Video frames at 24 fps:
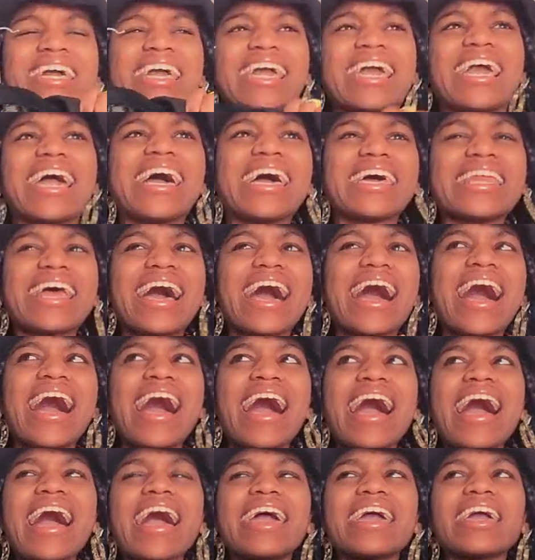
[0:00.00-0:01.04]
and
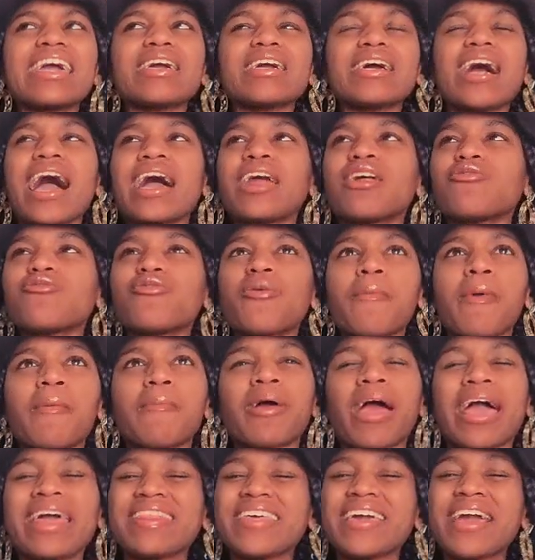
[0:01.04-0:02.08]
I I don't
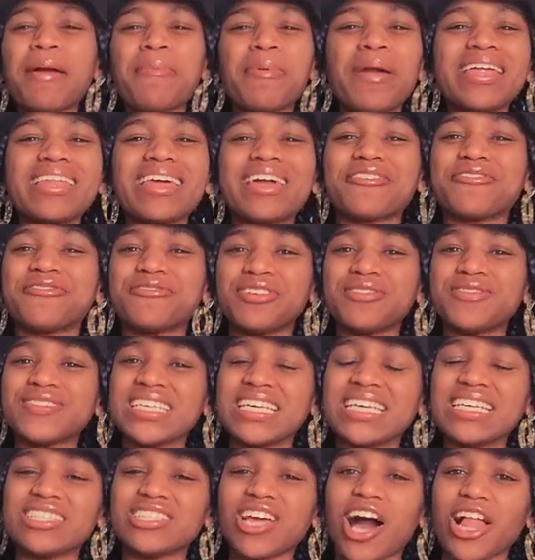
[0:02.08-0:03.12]
remember. I think I paid like
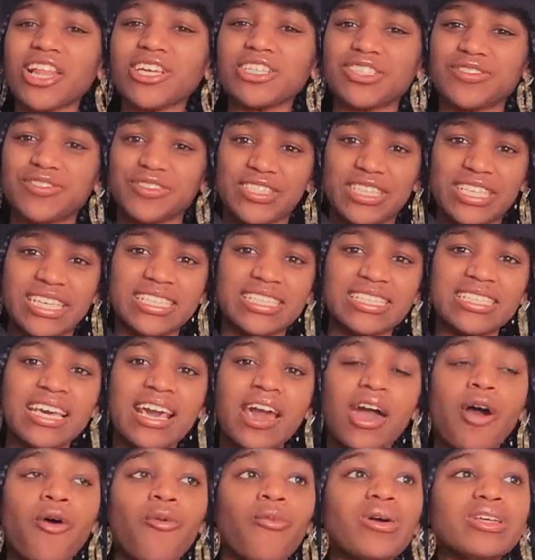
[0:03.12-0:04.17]
fifteen dollars for this,
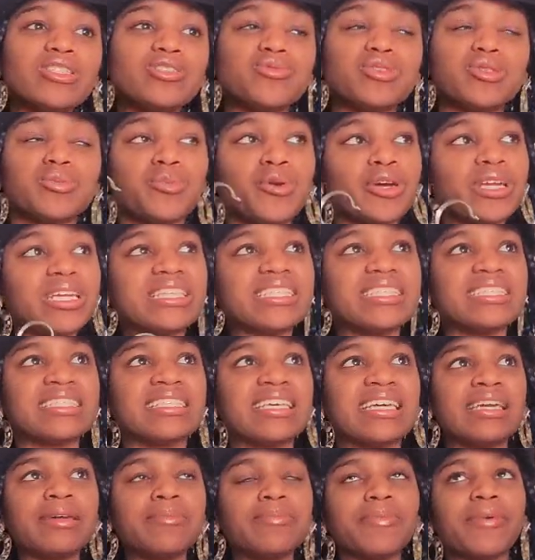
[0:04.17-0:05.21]
which was pretty
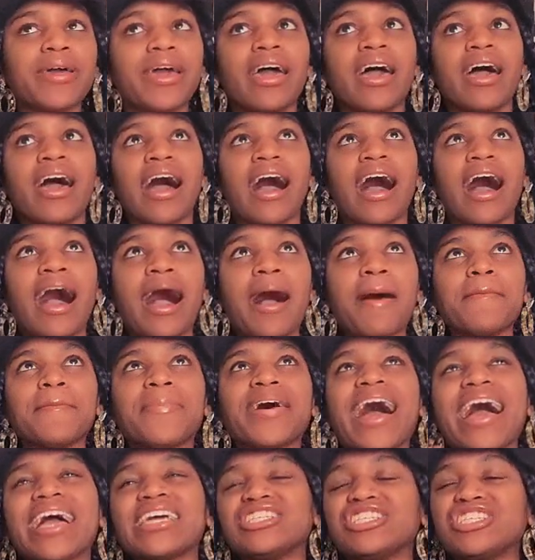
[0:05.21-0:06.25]
steep. Um,
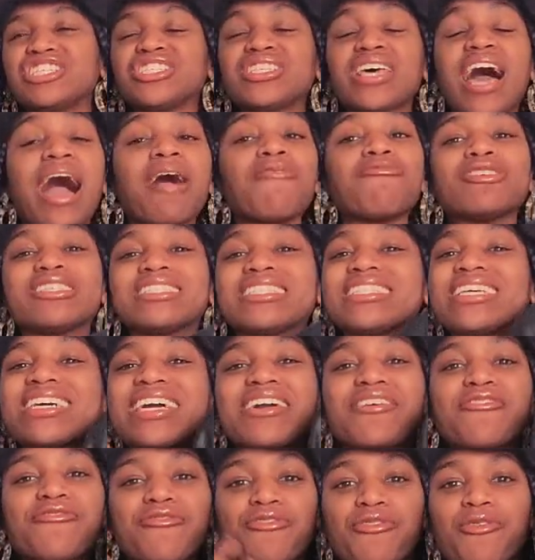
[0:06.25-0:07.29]
but I just I was
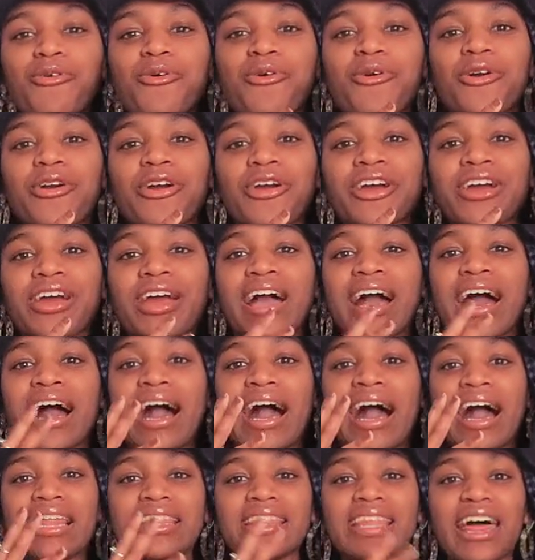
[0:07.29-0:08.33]
looking for
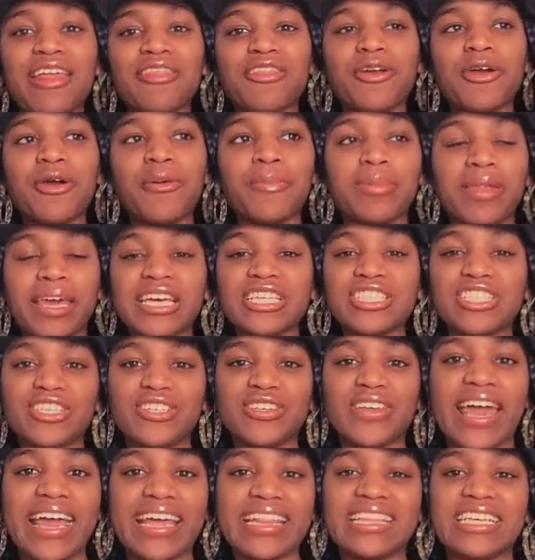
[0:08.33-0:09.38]
a leather
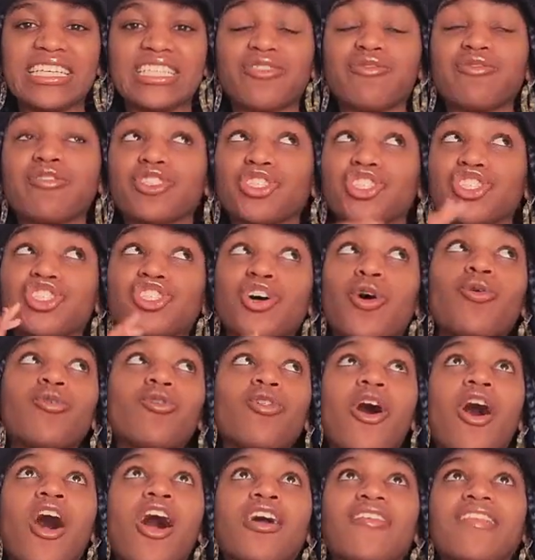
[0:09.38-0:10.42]
blazer like this for so
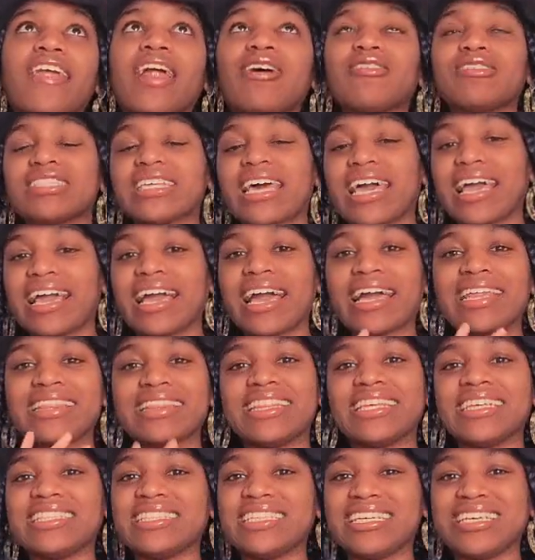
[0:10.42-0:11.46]
long that I was like,
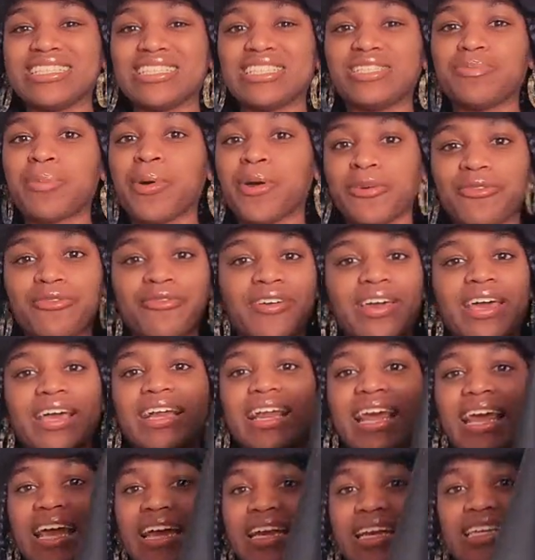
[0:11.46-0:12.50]
this is
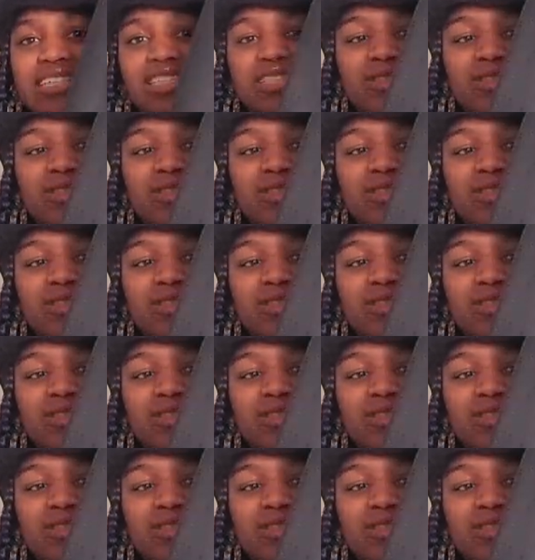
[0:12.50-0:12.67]
perfect and